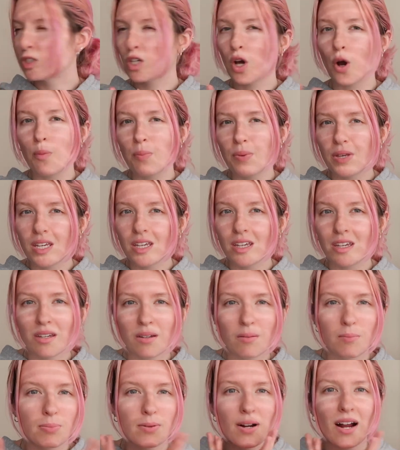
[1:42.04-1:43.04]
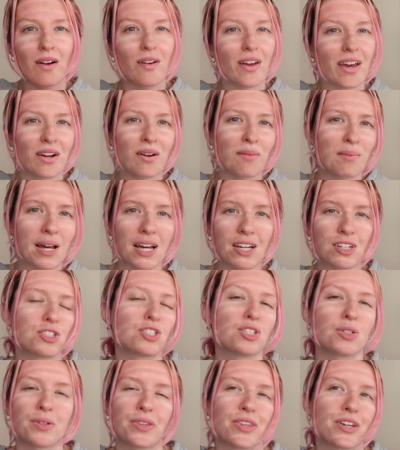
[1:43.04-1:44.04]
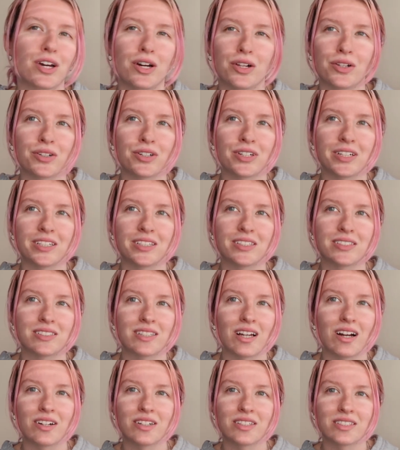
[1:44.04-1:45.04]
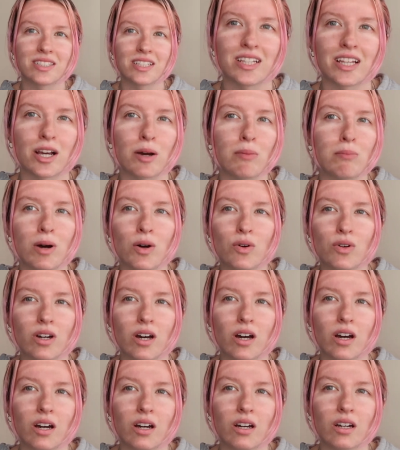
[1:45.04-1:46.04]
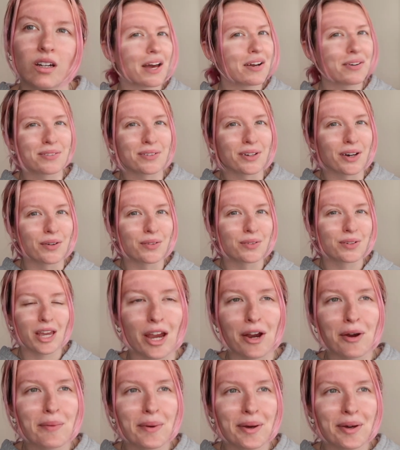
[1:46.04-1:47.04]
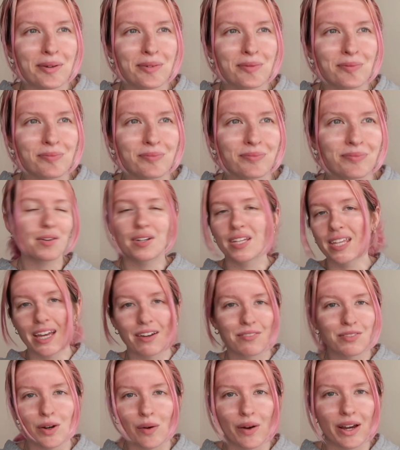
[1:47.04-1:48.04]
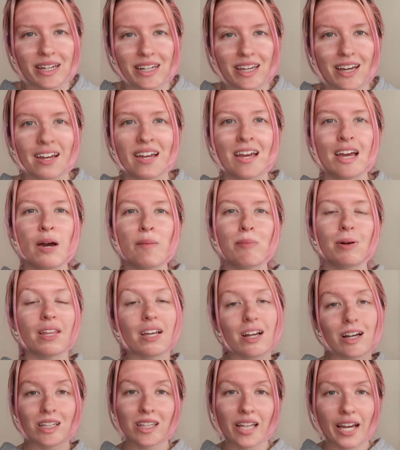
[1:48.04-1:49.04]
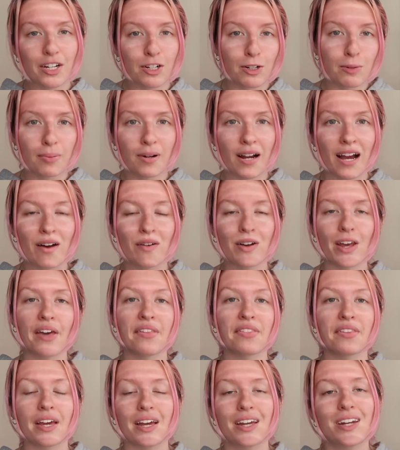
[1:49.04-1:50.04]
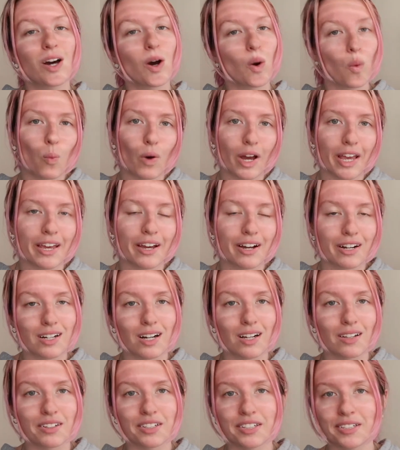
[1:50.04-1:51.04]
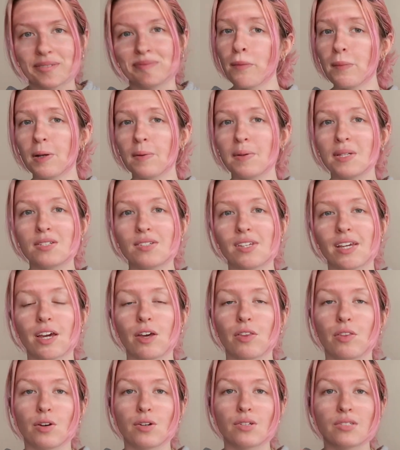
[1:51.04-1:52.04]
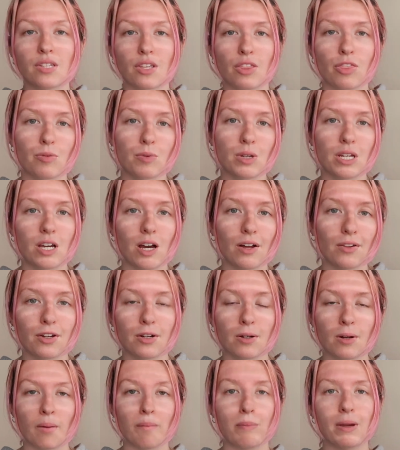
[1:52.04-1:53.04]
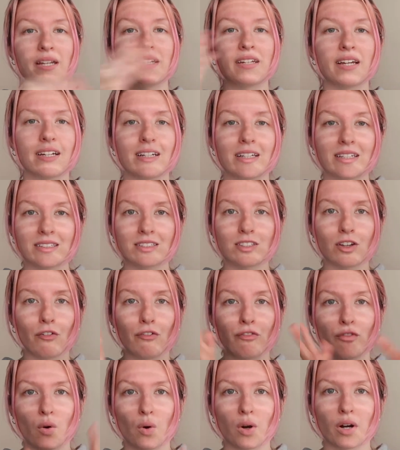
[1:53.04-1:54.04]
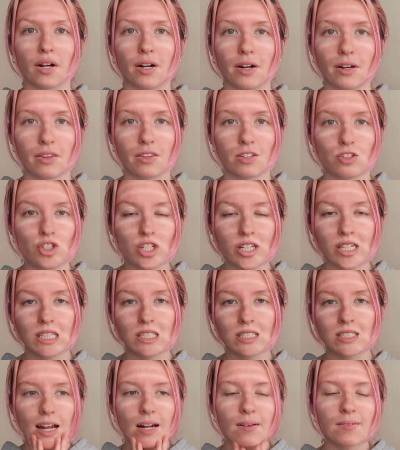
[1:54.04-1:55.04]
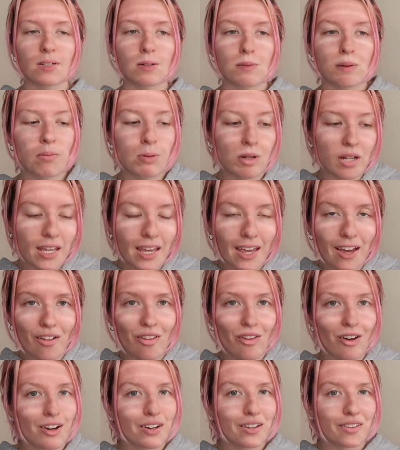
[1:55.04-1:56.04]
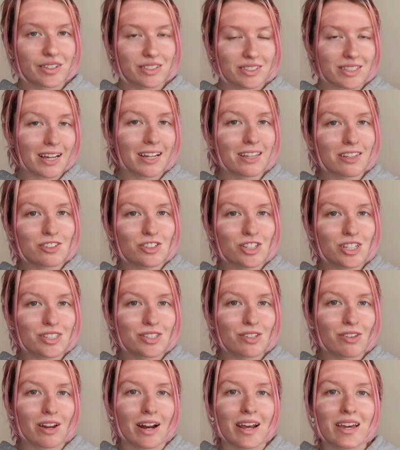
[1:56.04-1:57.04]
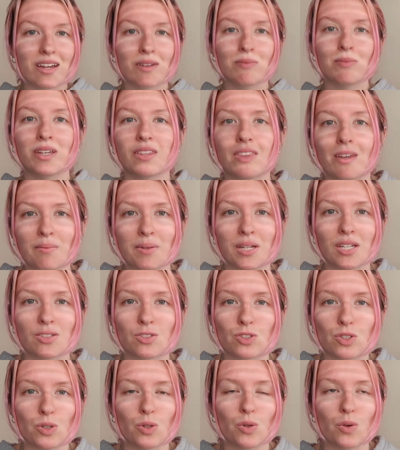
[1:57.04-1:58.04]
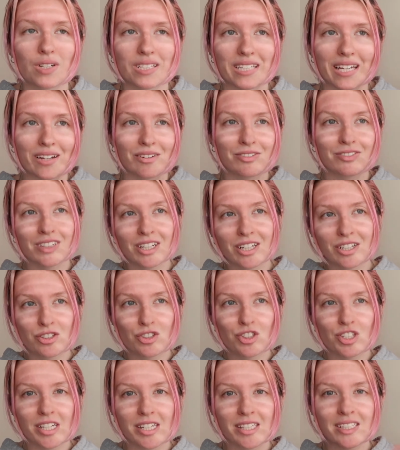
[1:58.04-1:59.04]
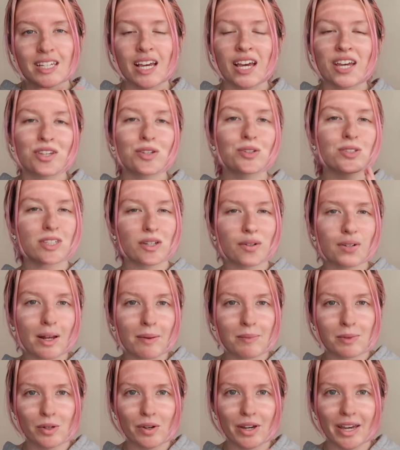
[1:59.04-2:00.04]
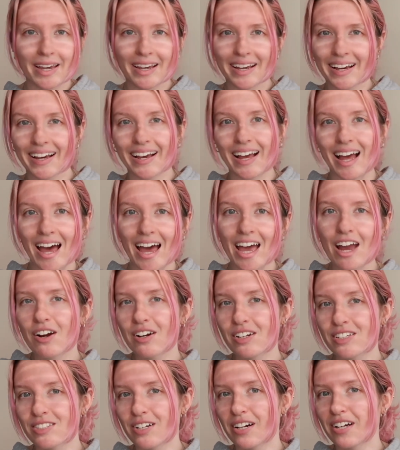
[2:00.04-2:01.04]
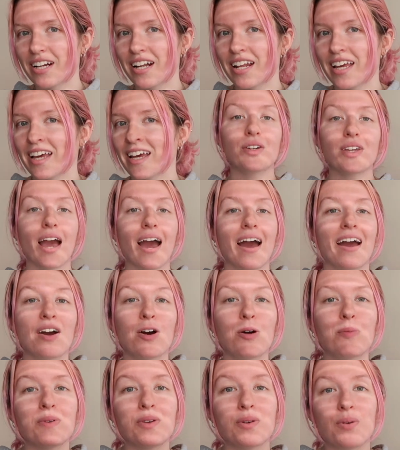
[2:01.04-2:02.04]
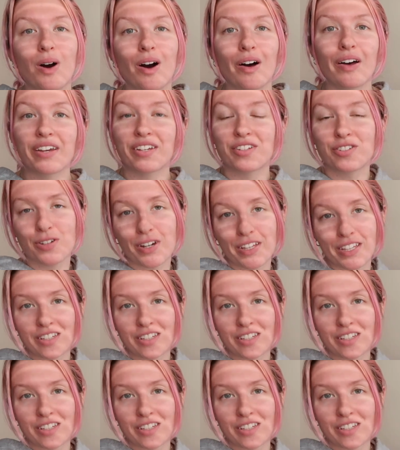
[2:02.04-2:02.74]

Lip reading: taupey brown. I'm not sure what the color is, honestly, like a mocha, I don't know, caramel? I really have no idea, but like a lighter brown and then a white color. So I'm going to be using those 3 colored bandanas for the jeans, and I'm going to be putting it along the side of the jeans so that I can make them into like flared jeans. You'll see what I'm doing. I already started it. So yeah, I hope you all enjoy